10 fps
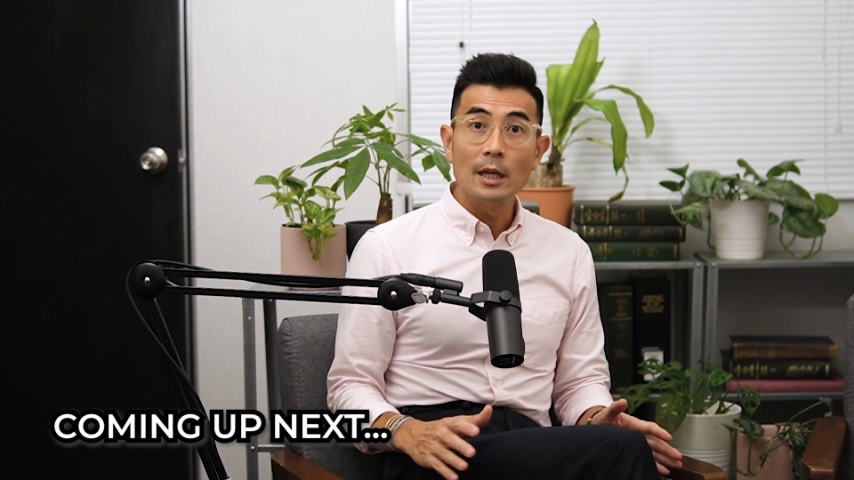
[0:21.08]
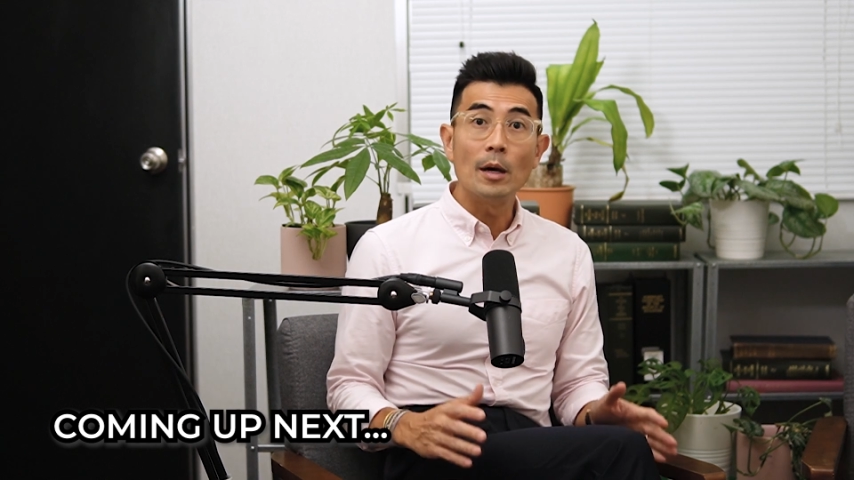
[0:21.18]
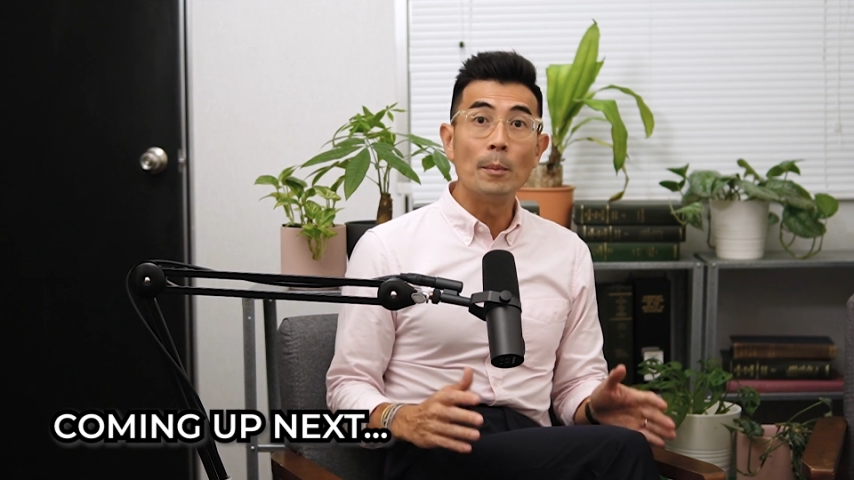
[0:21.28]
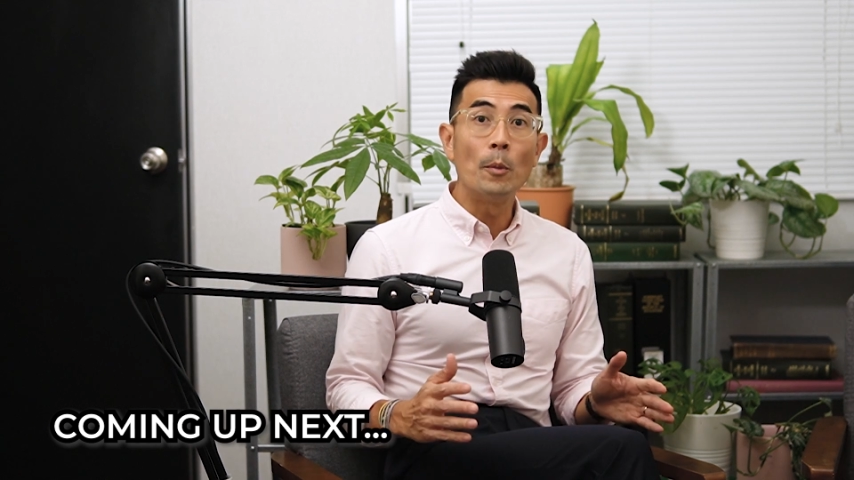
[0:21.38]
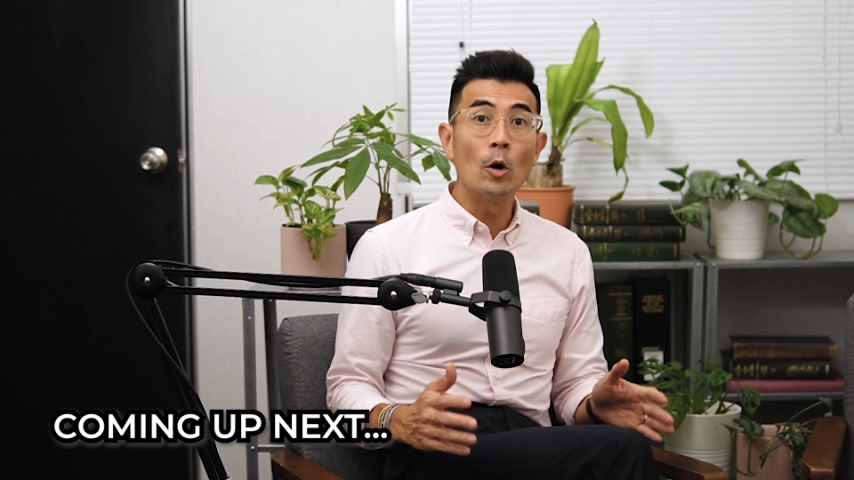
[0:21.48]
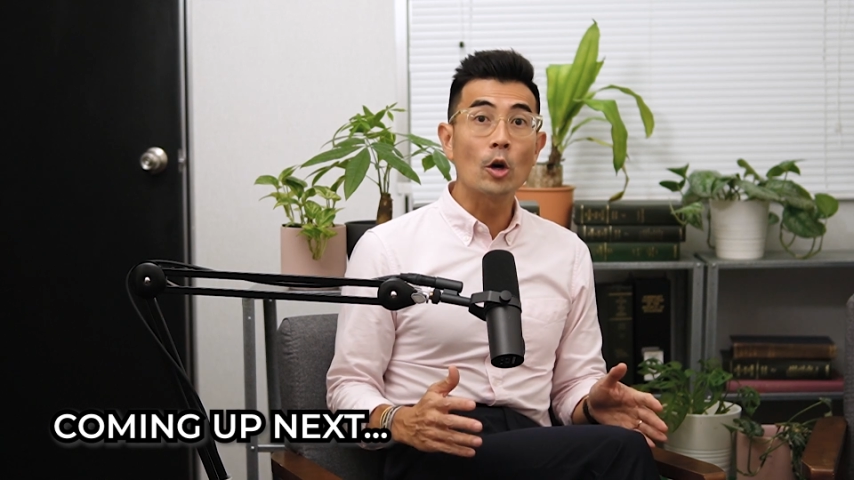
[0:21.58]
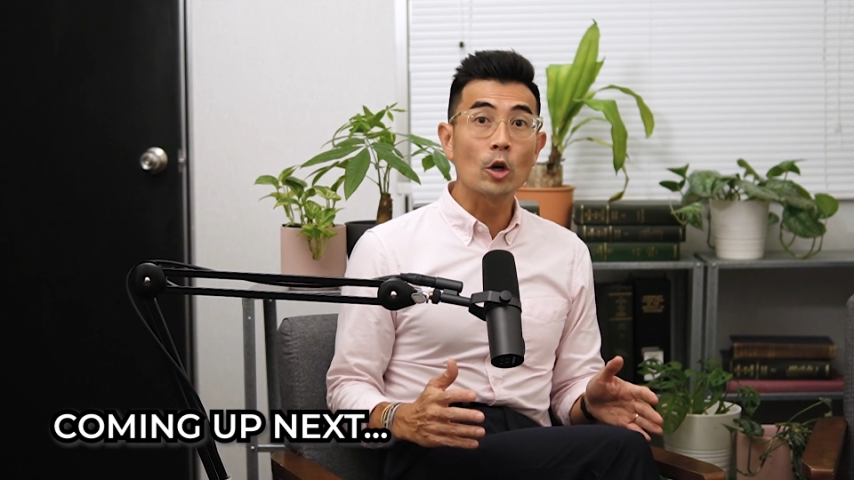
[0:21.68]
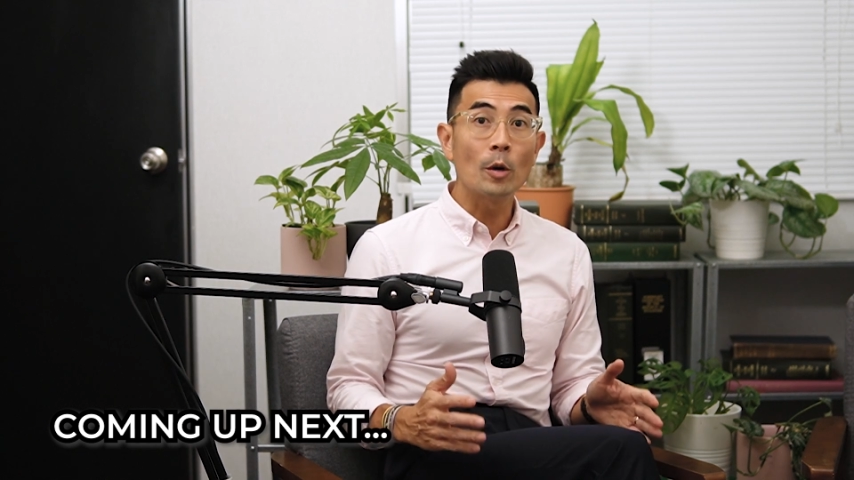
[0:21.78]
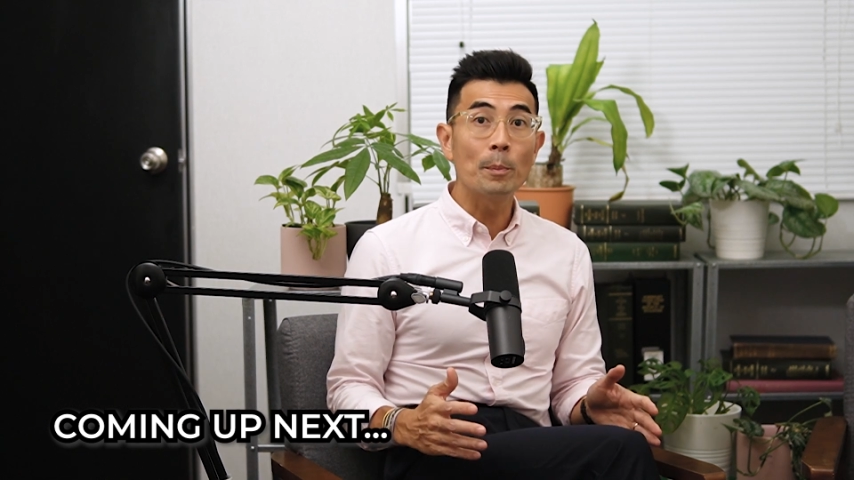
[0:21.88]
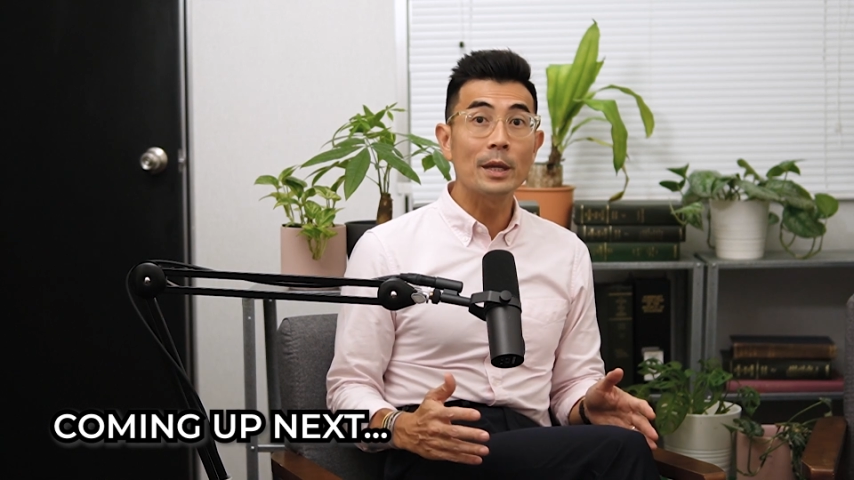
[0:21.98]
a more
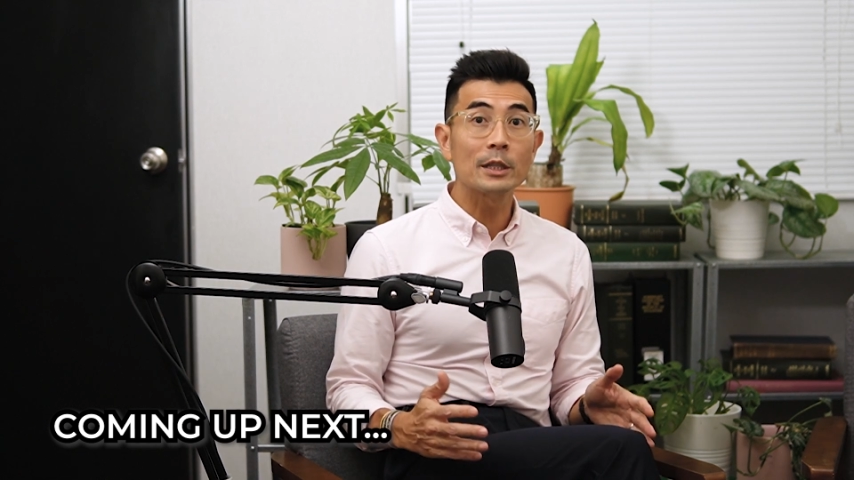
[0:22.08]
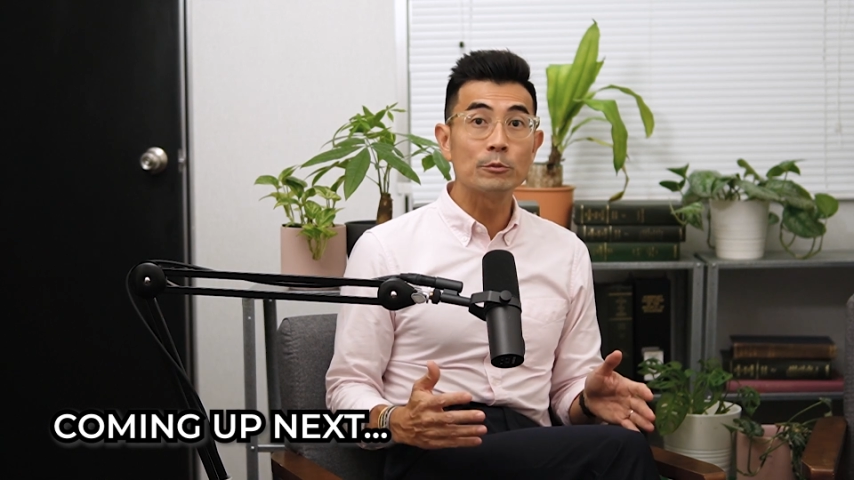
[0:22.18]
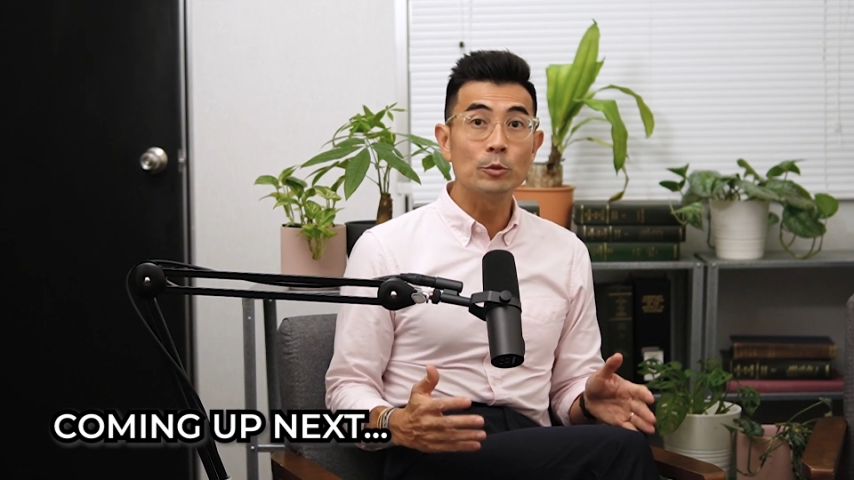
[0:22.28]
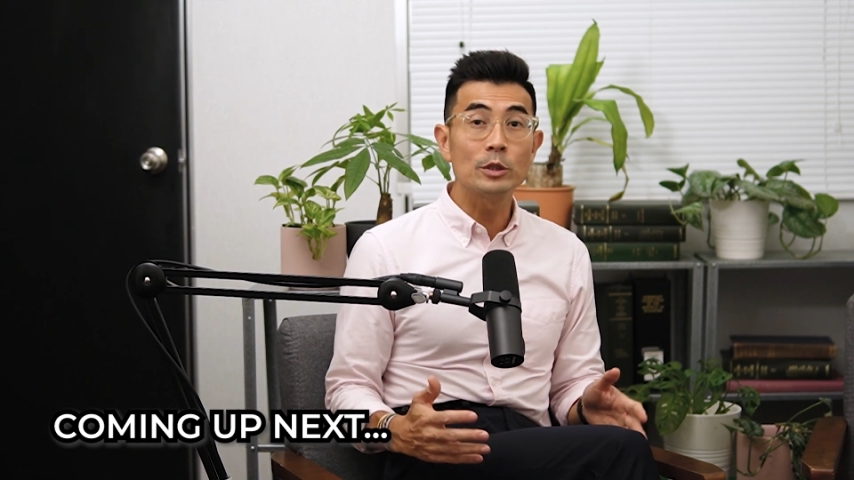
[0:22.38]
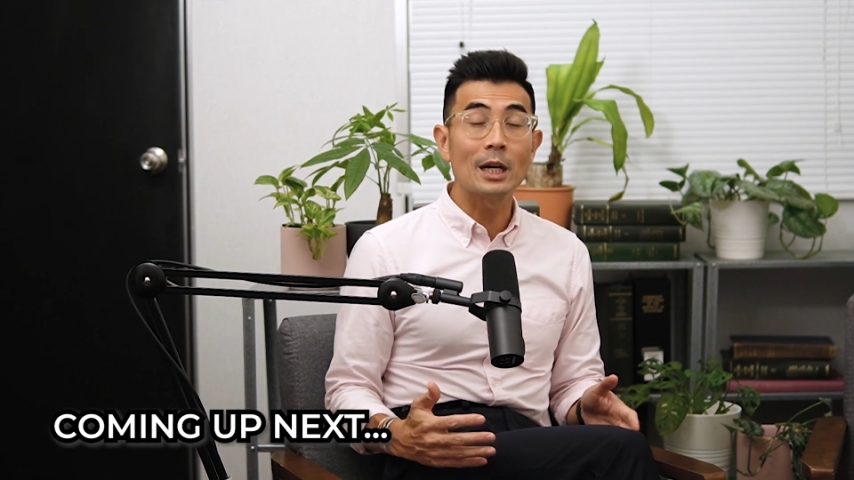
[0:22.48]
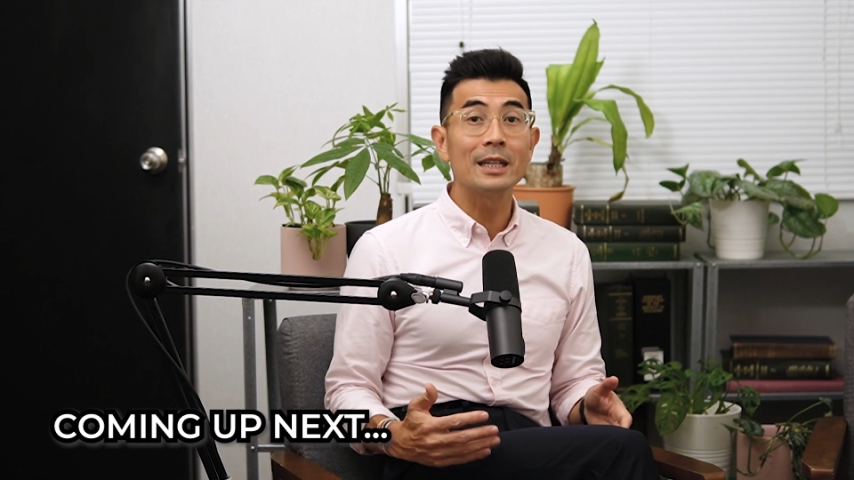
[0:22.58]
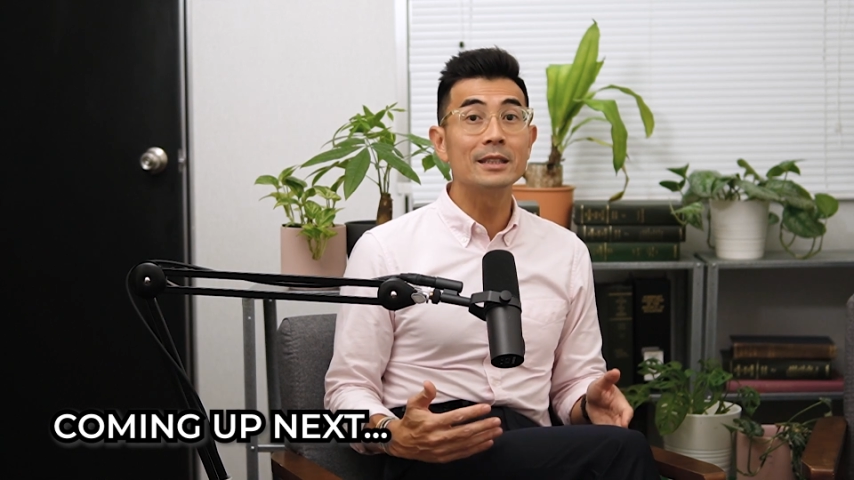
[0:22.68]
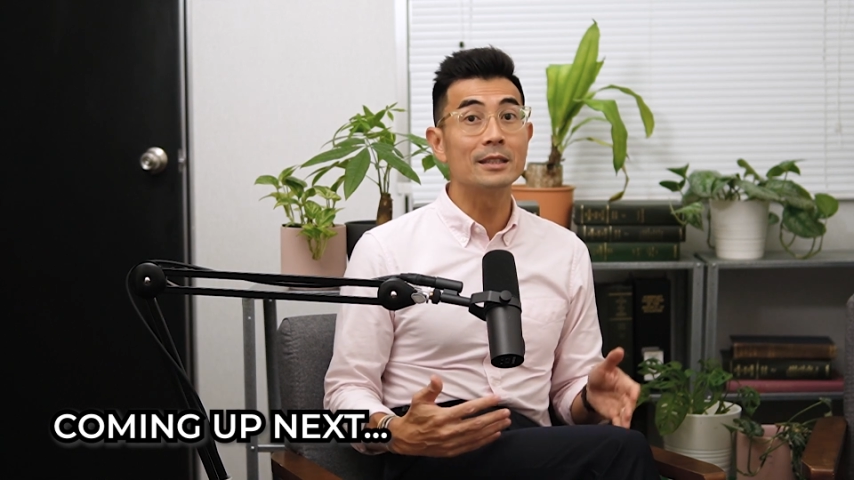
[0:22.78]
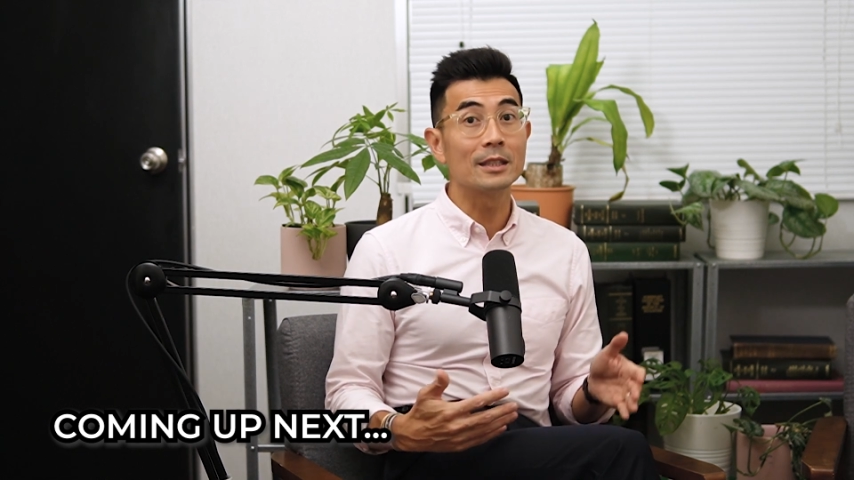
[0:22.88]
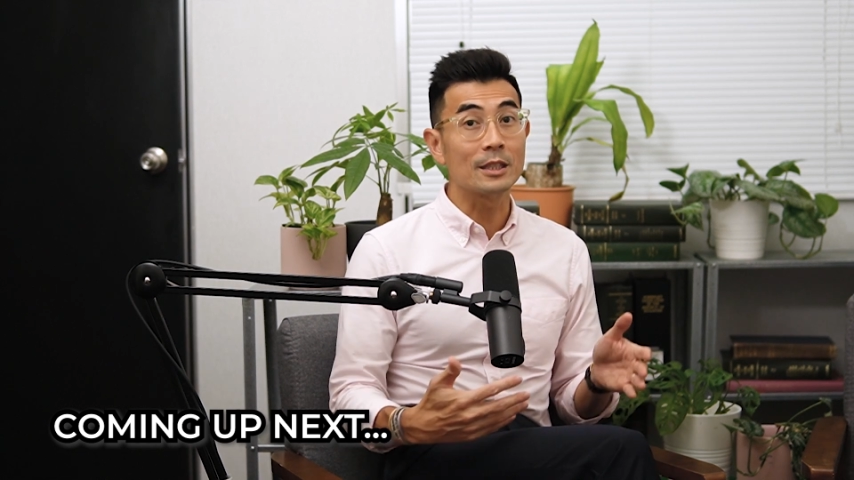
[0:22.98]
complex route under
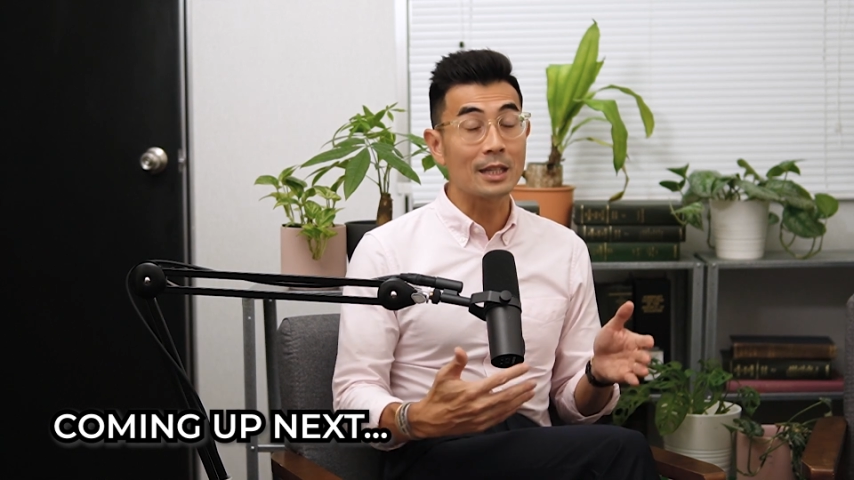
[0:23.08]
the